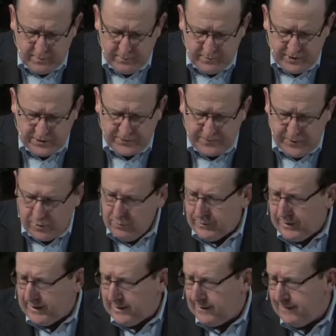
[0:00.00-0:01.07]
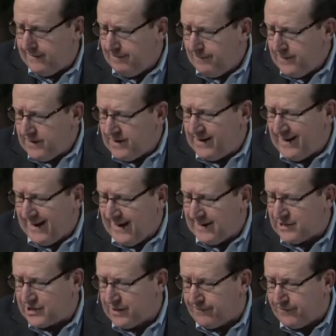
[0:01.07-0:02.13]
This view then
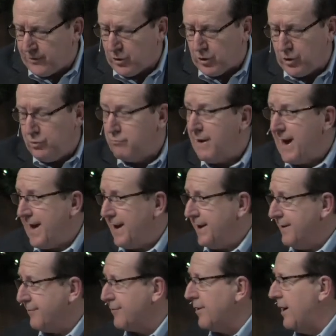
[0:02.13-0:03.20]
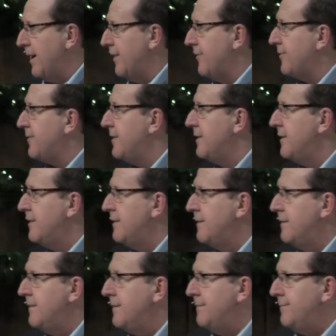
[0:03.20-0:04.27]
denies the full humanity of Christ.
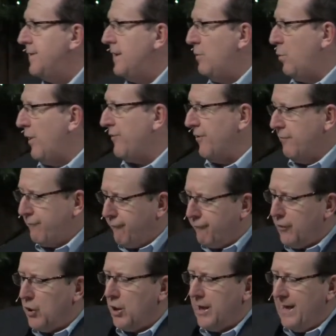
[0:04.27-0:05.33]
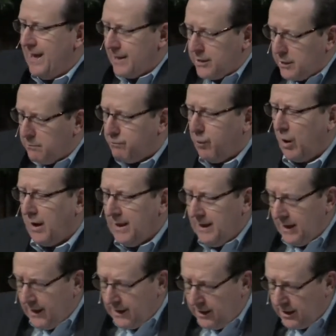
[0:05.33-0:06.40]
He wasn't fully and
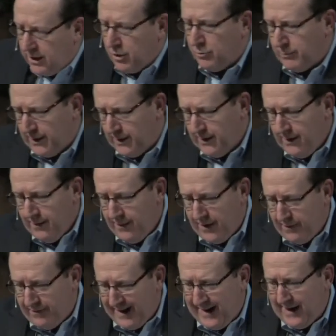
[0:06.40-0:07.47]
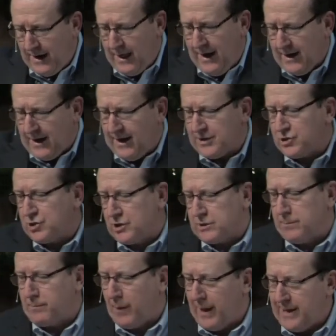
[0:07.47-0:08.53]
completely human. The divine Logos took
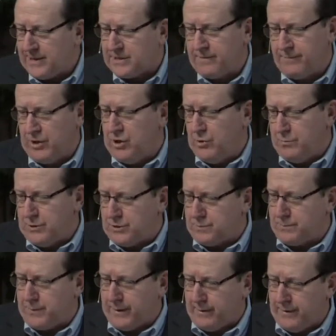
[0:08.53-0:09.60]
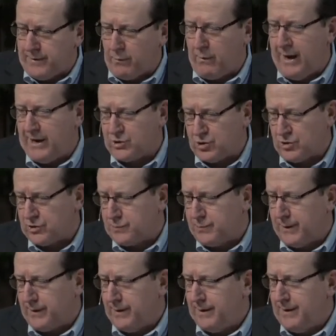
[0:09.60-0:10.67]
the place of the human spirit, the rational
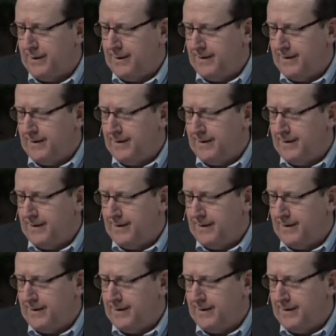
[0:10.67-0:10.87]
spirit,